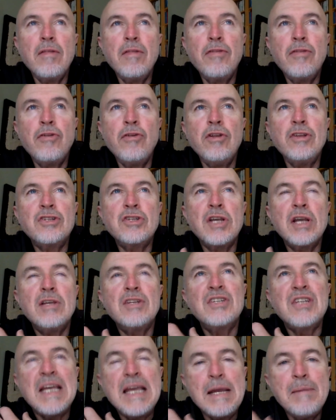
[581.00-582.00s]
through,
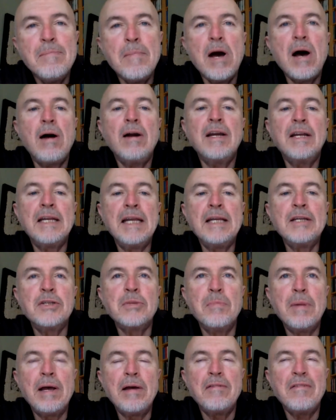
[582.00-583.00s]
seeing marketing as
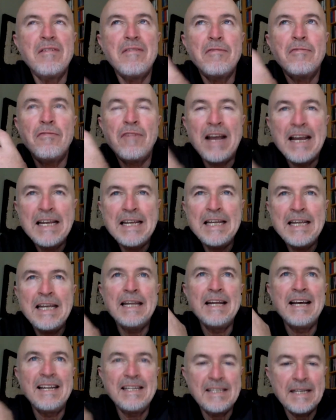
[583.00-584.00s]
about finding
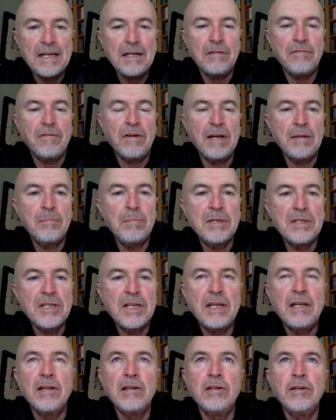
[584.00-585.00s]
and identifying
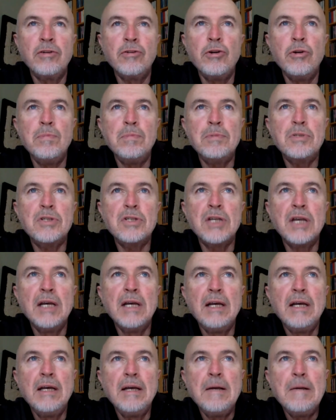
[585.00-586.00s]
particular groups
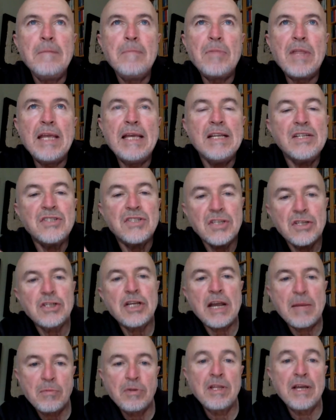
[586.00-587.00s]
is the
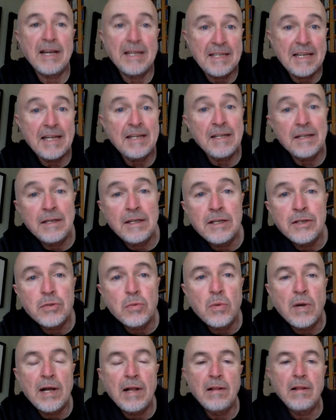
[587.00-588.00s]
same with identity as
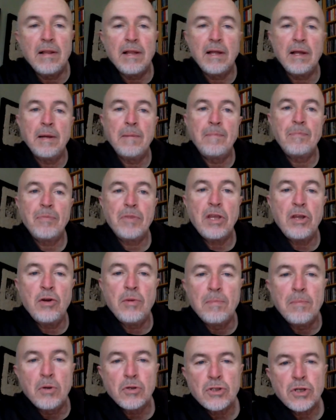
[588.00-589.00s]
well.
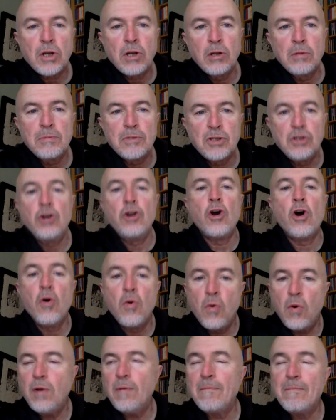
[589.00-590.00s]
Most clubs
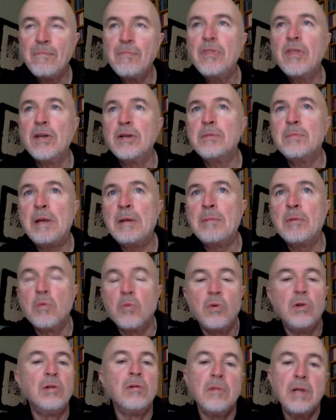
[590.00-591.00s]
know that people
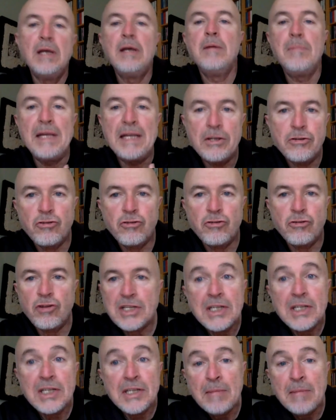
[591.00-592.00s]
will be
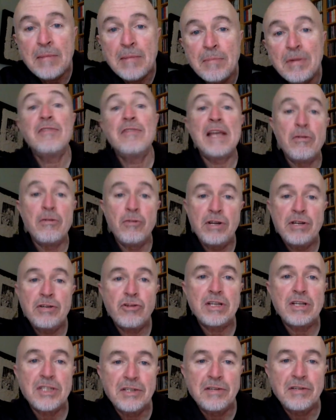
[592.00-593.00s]
interested in them if they're
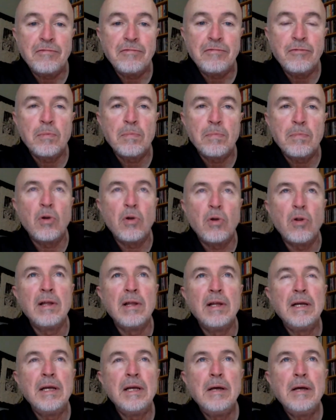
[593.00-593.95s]
interested in football.